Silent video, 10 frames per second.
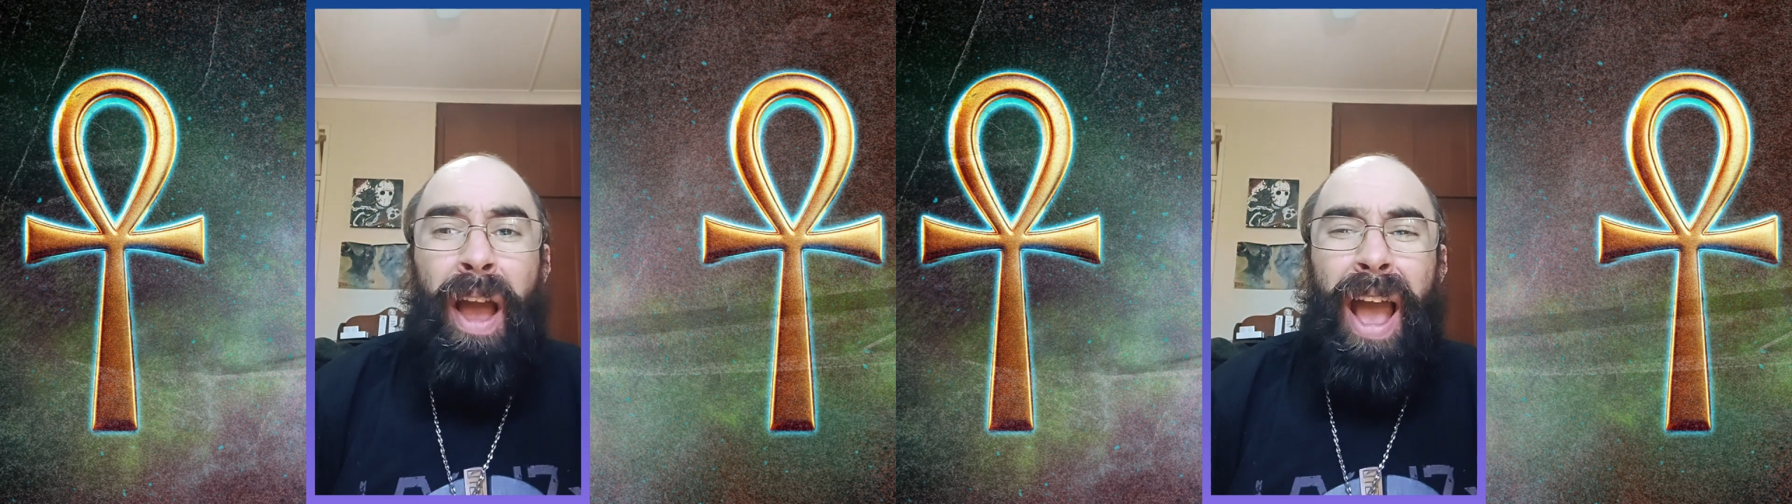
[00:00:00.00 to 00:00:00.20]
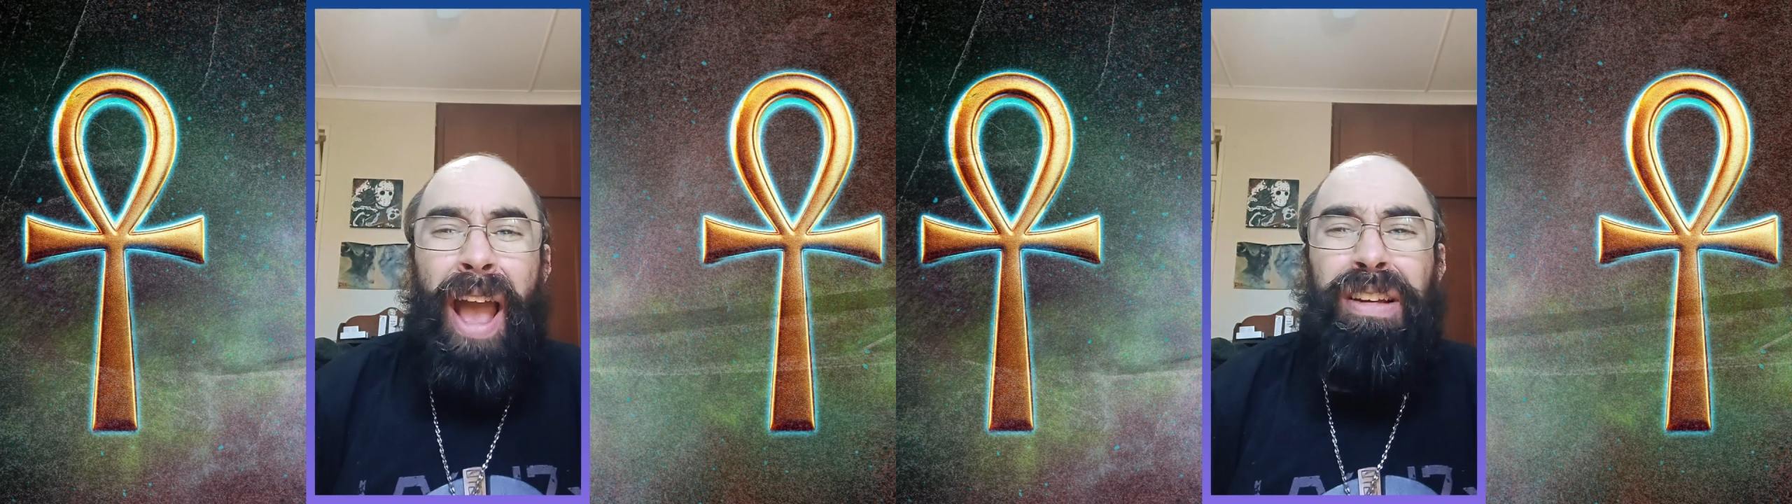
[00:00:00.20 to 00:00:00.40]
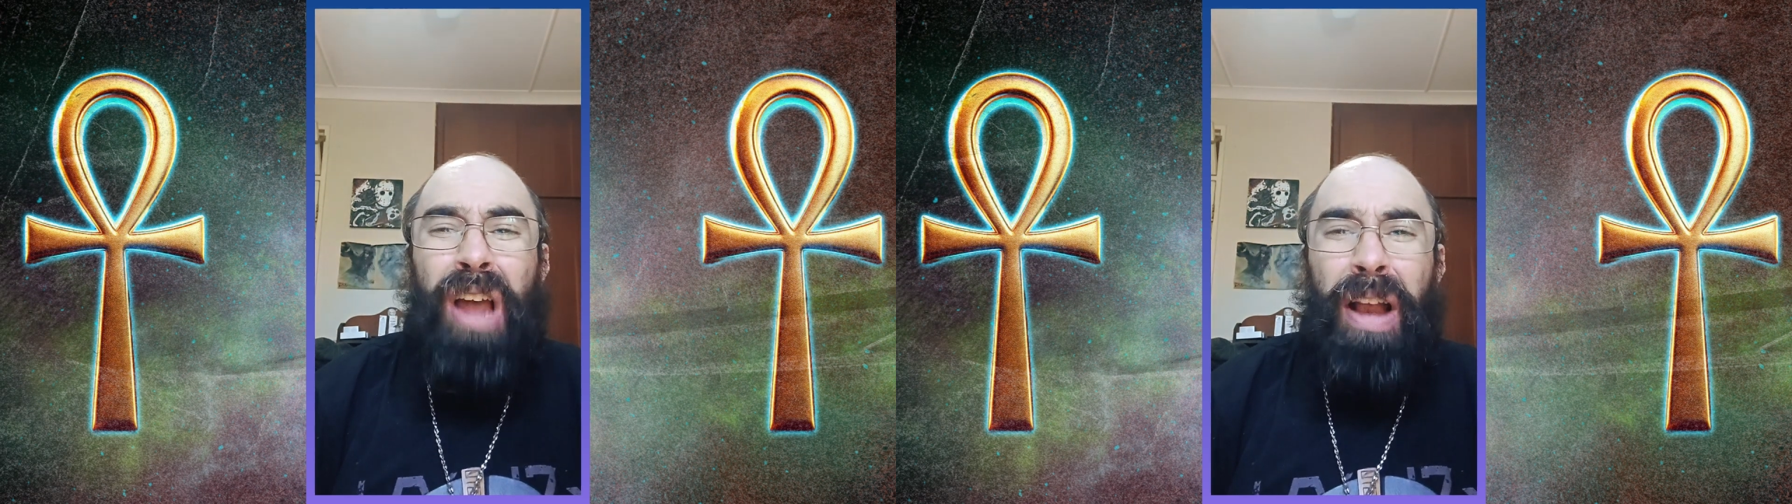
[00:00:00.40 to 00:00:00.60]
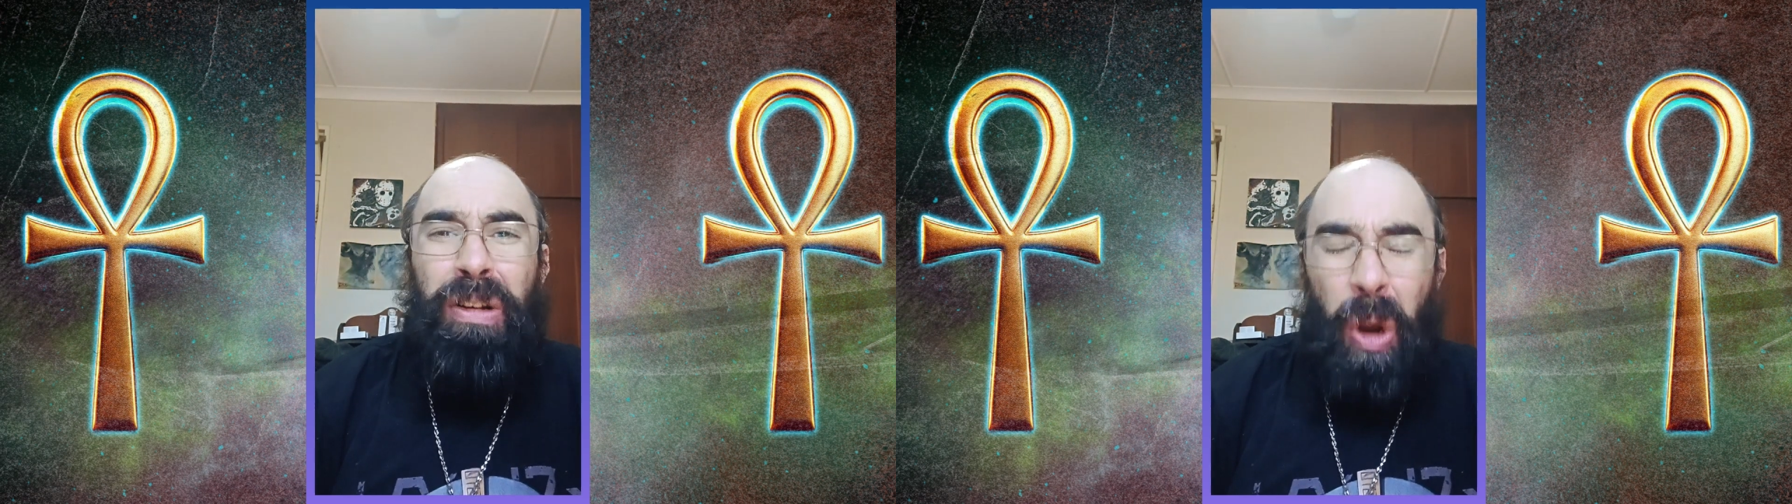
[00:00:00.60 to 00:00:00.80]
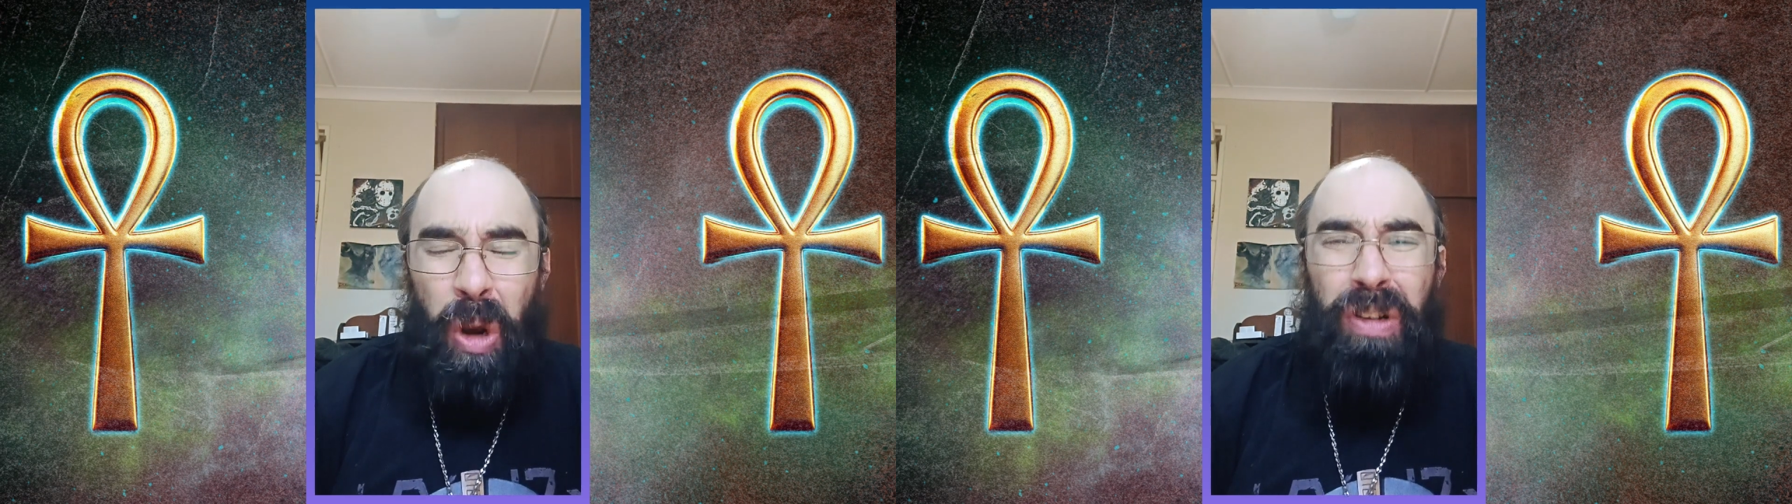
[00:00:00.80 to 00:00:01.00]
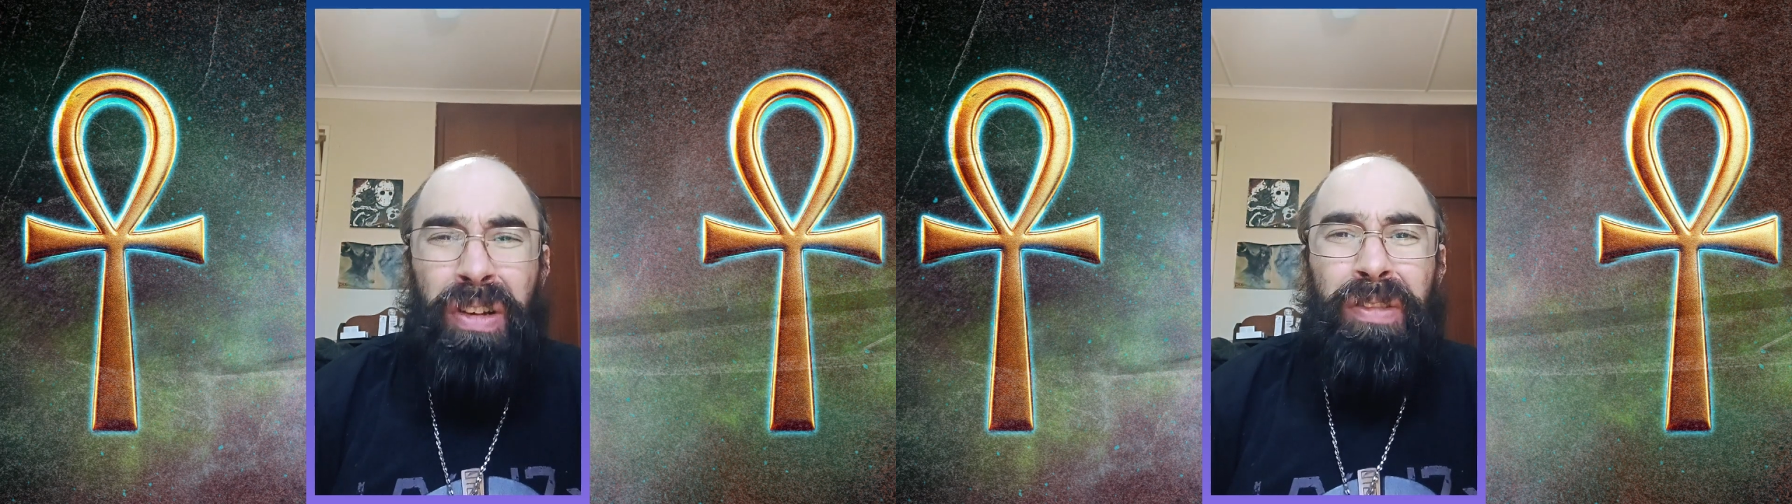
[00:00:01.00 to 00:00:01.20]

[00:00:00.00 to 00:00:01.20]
And I don't